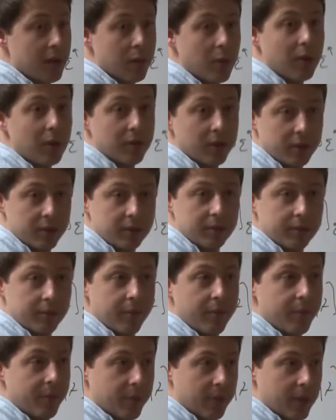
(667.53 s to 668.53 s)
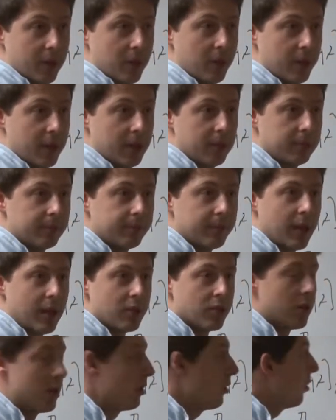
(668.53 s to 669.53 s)
they want. Okay?
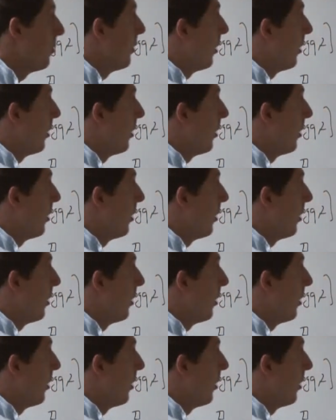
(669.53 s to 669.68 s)
So there could